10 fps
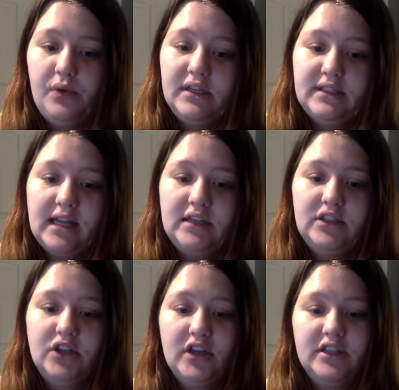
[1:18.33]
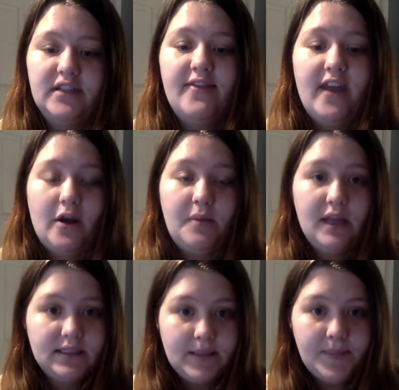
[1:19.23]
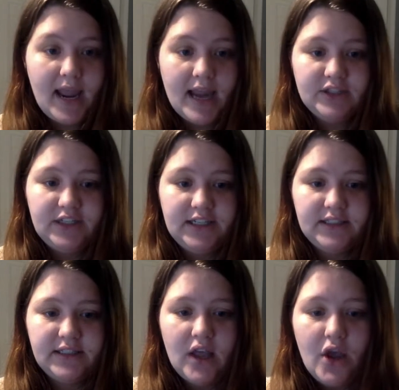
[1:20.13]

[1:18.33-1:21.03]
we decided to look into their PSMB8 genes.